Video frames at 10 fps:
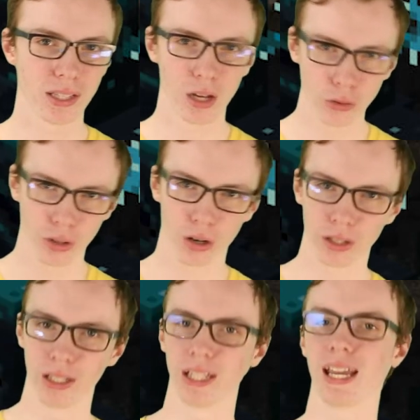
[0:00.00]
the Elder
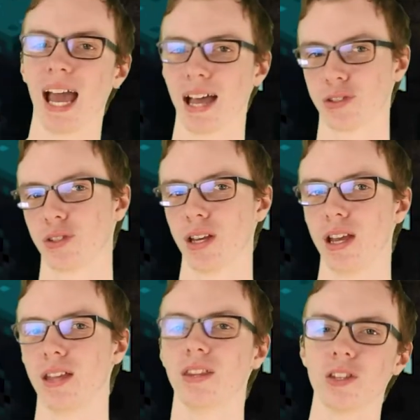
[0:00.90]
Guardian and Ghast.
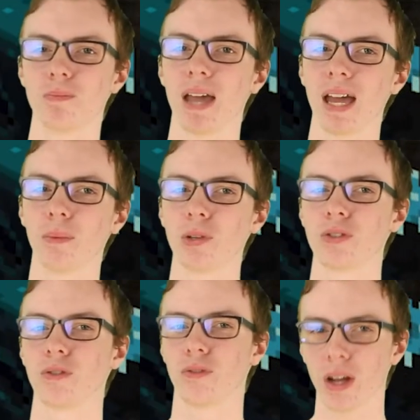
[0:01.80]
This man
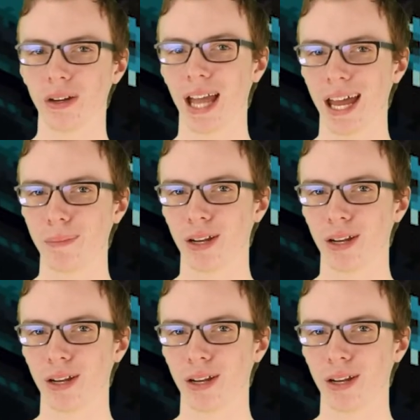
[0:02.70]
was very adamant